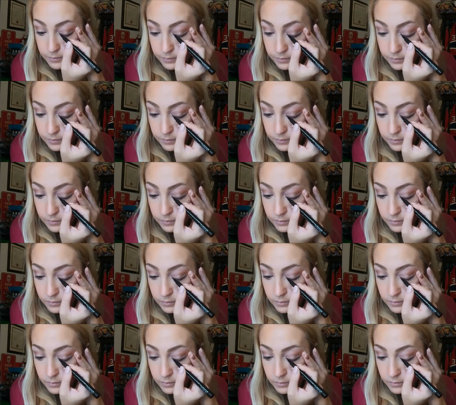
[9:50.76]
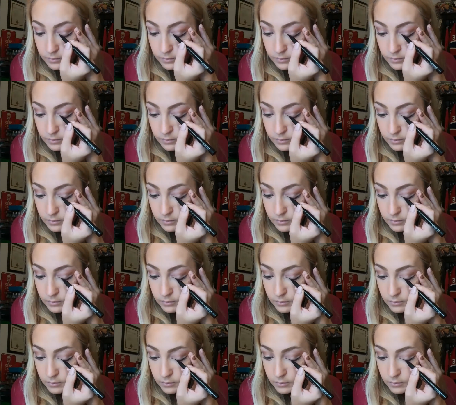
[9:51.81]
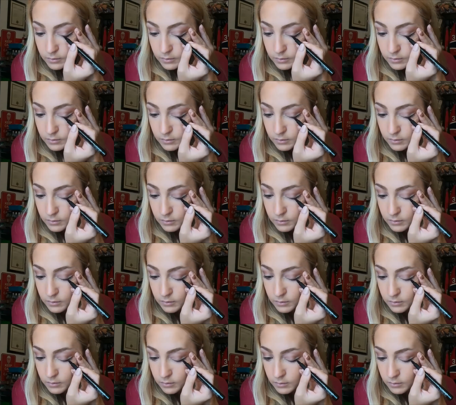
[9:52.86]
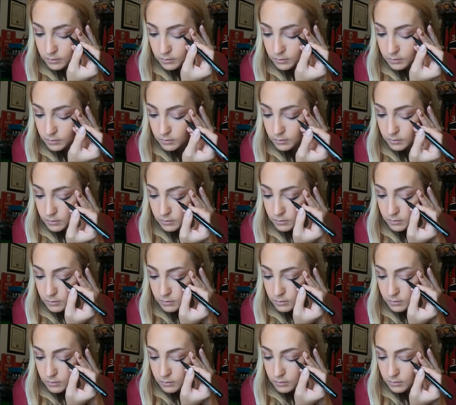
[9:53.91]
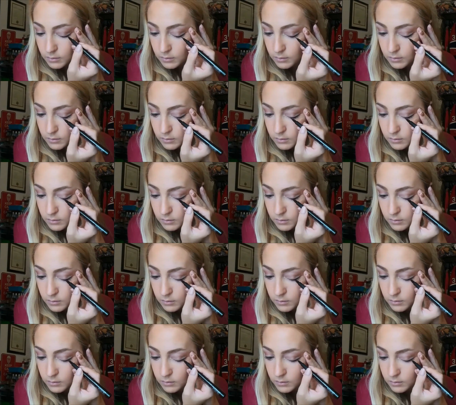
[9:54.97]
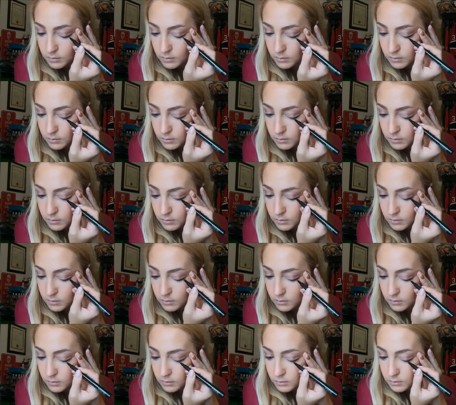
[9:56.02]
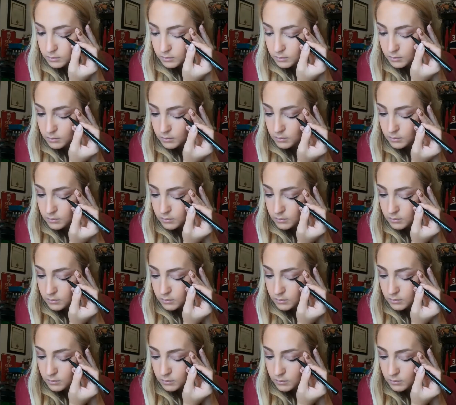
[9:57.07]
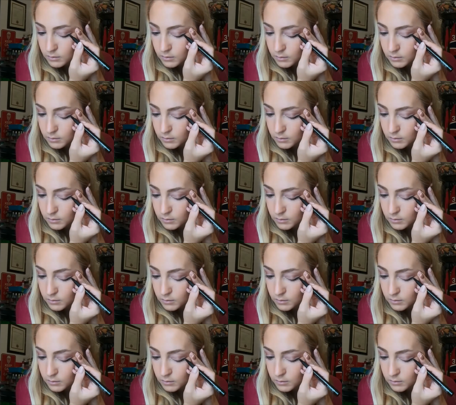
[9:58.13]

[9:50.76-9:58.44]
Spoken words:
[no speech]